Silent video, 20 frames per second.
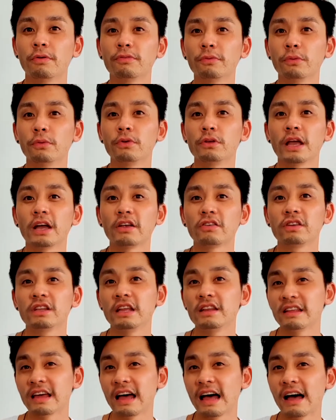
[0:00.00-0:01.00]
You actually
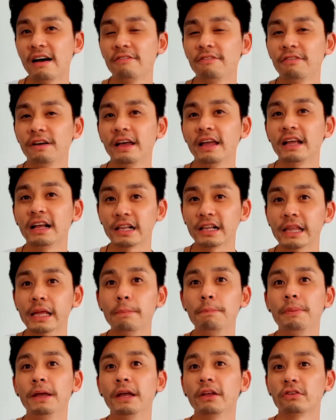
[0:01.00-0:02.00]
need to have a clear
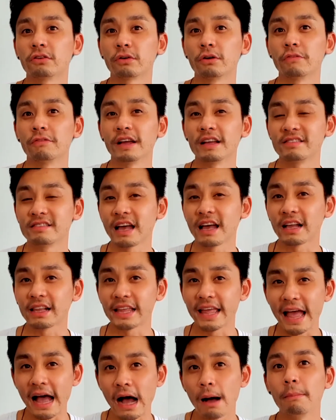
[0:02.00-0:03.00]
picture of
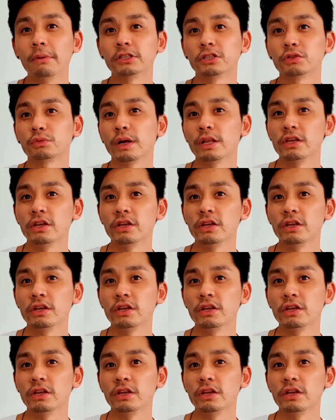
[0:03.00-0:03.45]
exactly how much rent